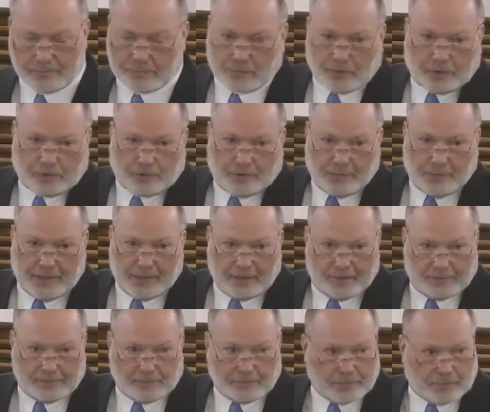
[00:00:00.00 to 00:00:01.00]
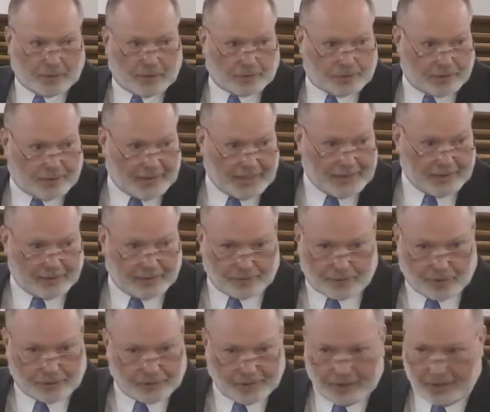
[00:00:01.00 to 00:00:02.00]
Talk to me, talk to Dayton,
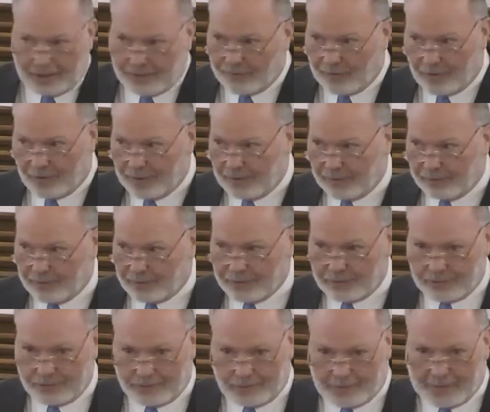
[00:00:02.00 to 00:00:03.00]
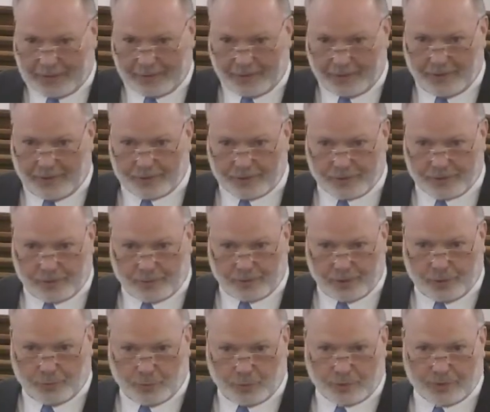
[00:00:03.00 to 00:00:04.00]
talk to any of our elders about this, and,
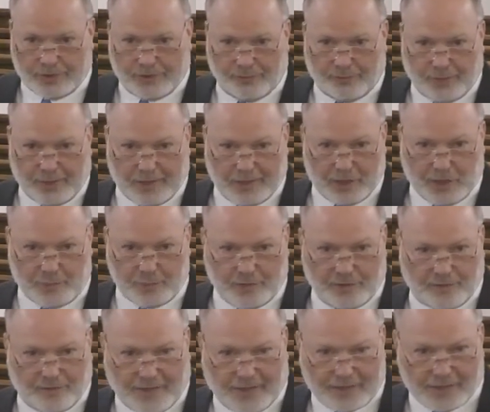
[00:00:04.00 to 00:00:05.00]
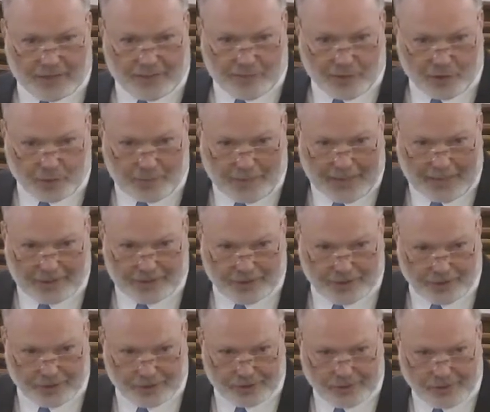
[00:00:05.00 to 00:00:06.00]
and we'll see if we can help you find some of those
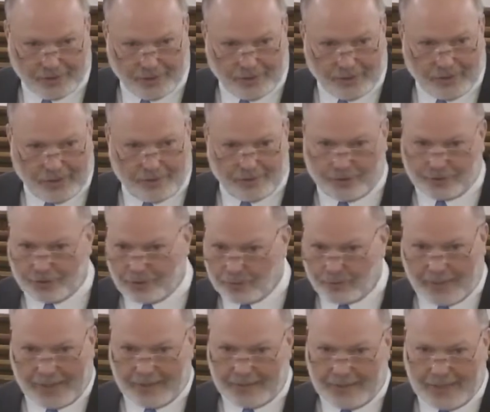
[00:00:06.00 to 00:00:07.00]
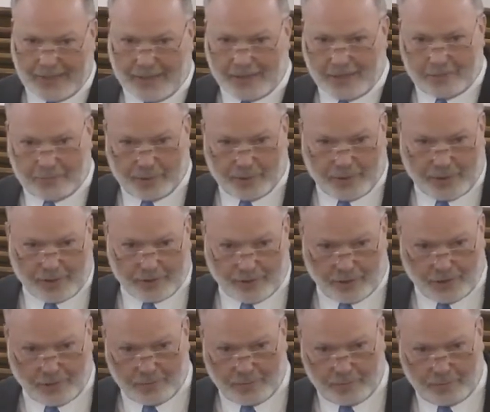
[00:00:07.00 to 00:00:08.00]
passages that you'll write down and put on
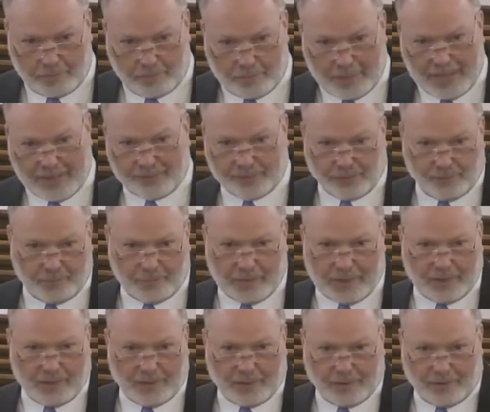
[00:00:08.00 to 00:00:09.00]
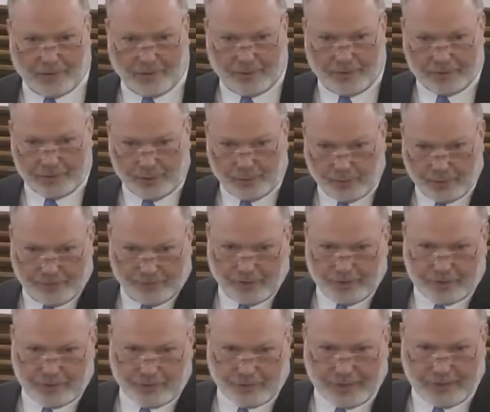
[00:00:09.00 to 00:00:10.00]
your bathroom mirror or on your
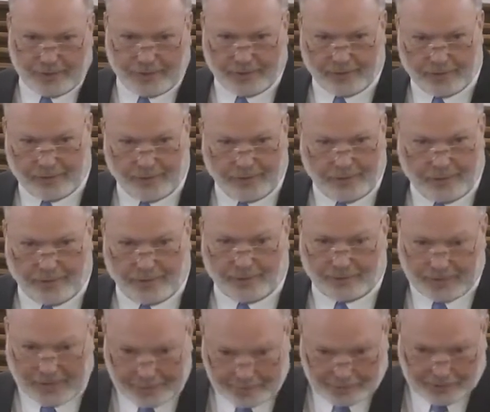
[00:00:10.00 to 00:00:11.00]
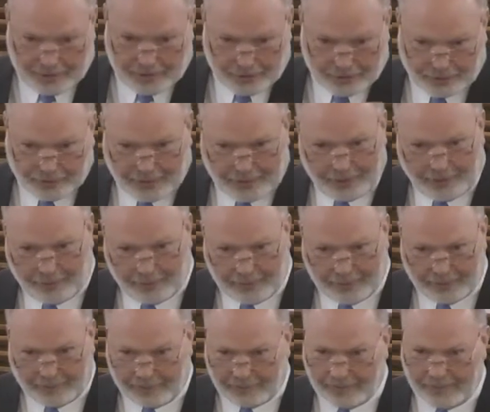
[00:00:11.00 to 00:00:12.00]
refrigerator or tape to your steering wheel,
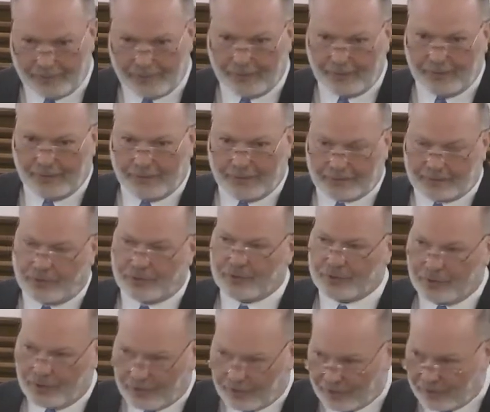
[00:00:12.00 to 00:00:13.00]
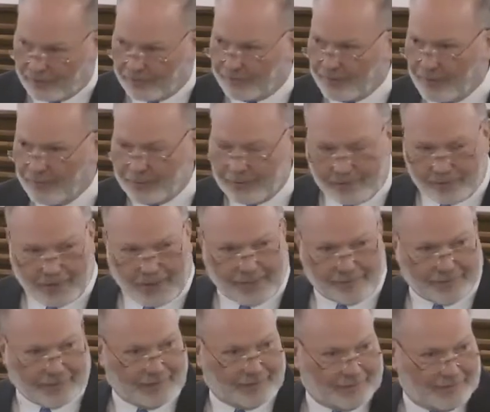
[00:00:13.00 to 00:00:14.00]
as long as it doesn't interfere with your
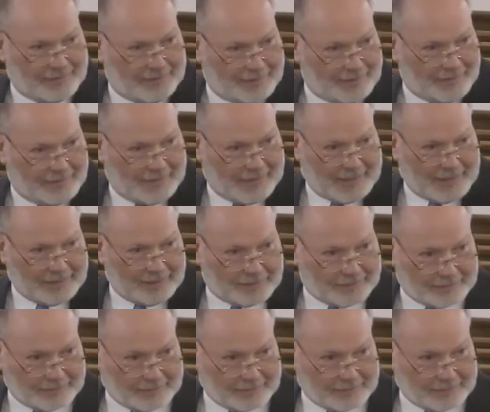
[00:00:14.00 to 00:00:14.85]
driving. See?